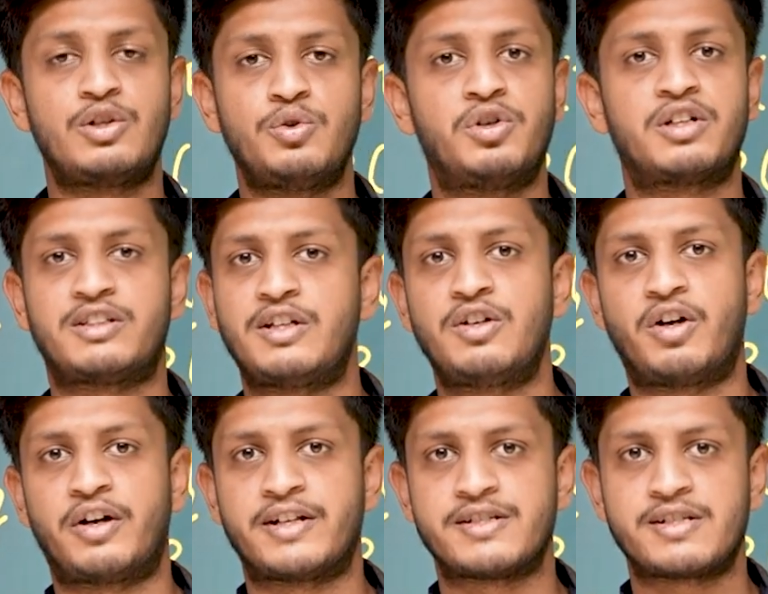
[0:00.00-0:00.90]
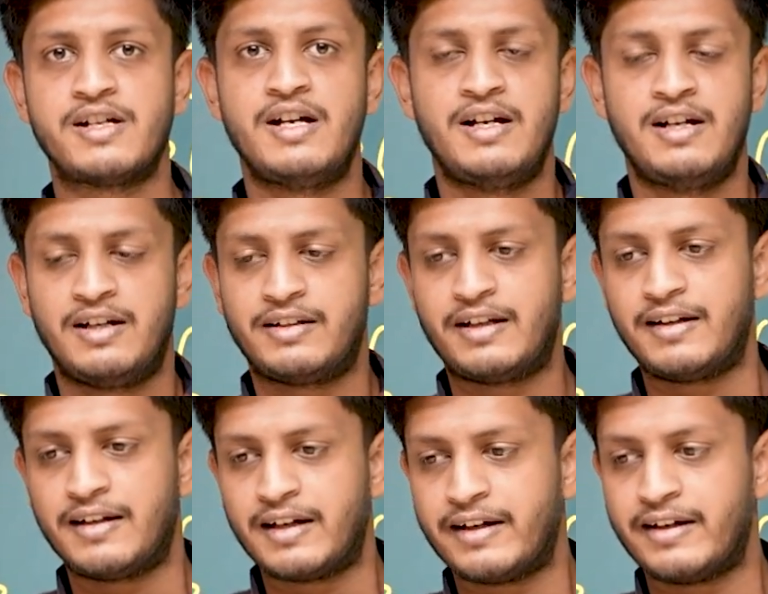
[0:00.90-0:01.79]
2 or 3 coins,
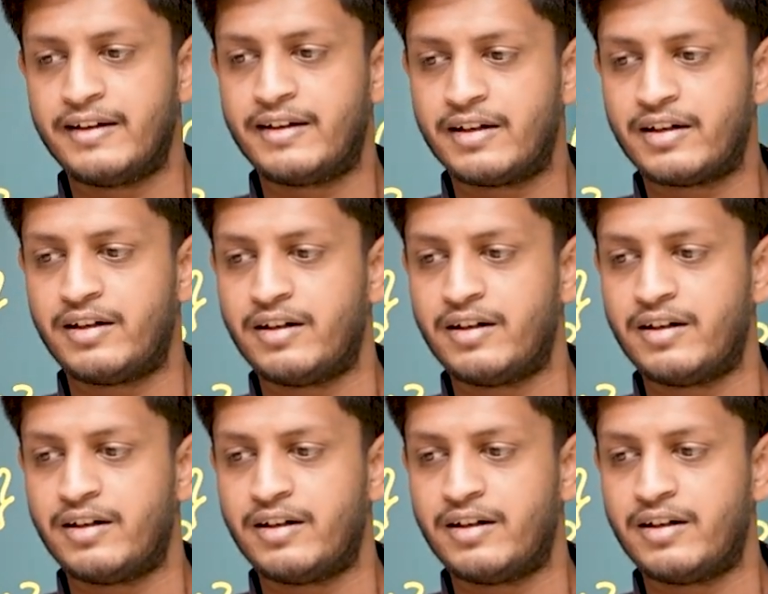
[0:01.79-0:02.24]
then like